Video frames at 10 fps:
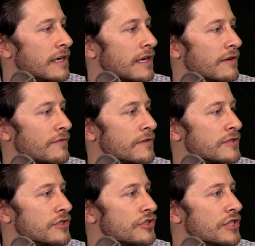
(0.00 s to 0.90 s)
if this
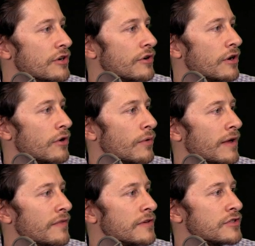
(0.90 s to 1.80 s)
is 0
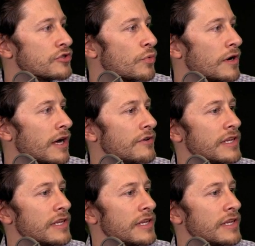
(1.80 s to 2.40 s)
and this is 100.